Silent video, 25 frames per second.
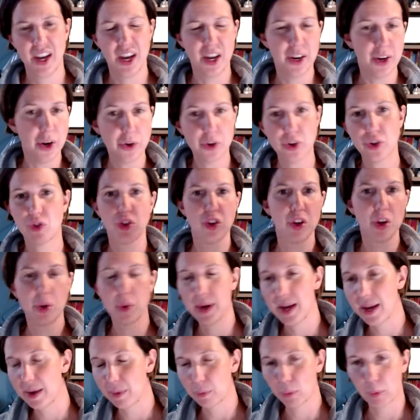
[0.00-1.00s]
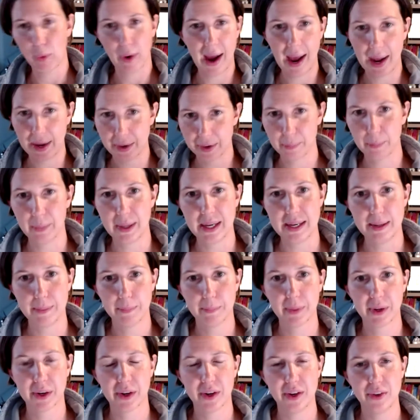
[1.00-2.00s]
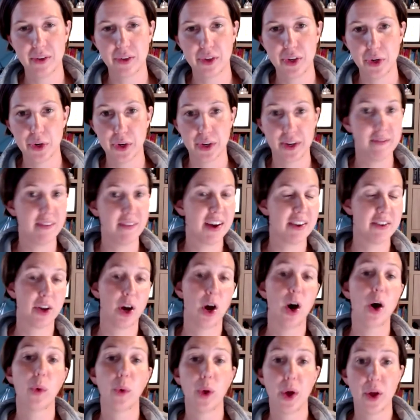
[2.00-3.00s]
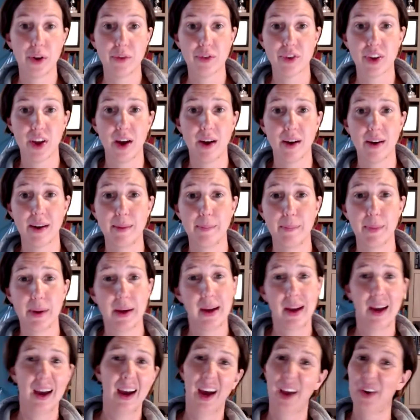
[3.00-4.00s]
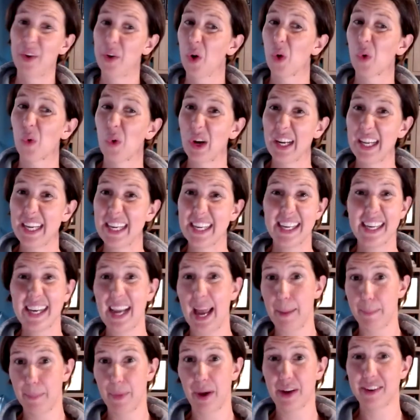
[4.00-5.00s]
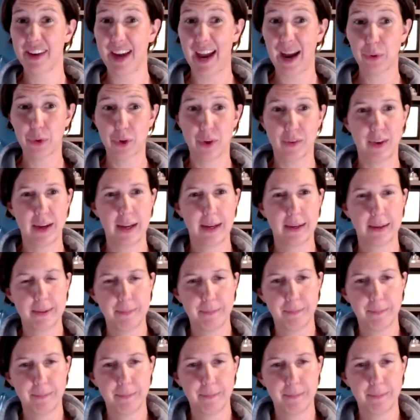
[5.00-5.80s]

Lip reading: Don't just do it randomly, because you could invest a whole load of time and not really get much out of it.